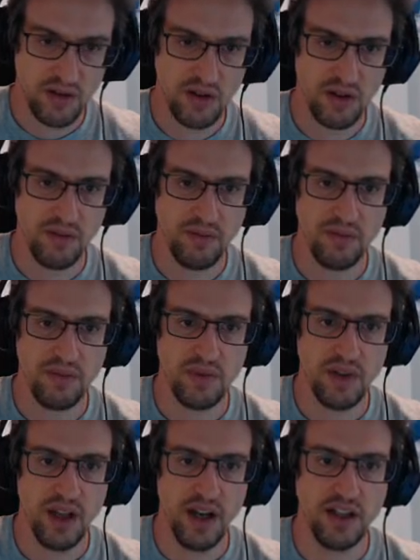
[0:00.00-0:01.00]
Okay.
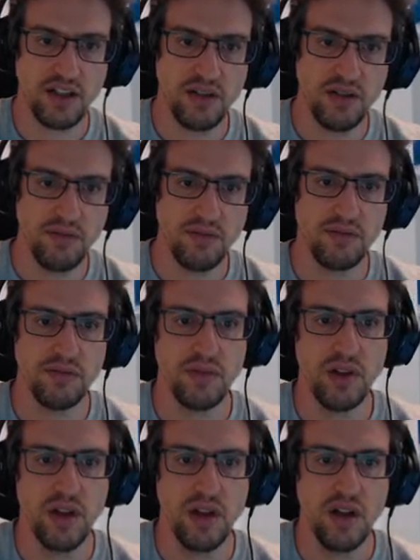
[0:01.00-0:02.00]
Hit enter.
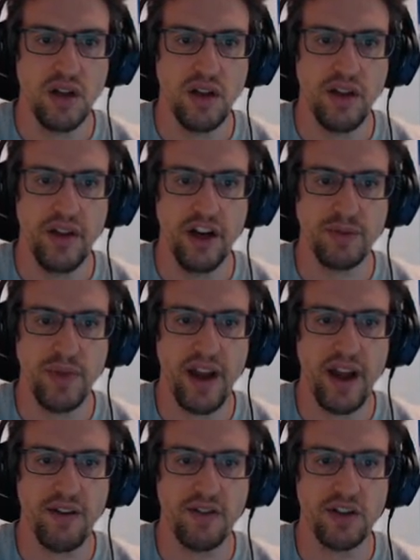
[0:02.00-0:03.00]
There's my
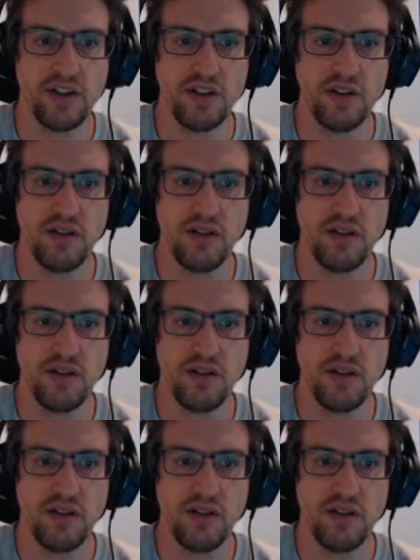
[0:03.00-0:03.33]
average.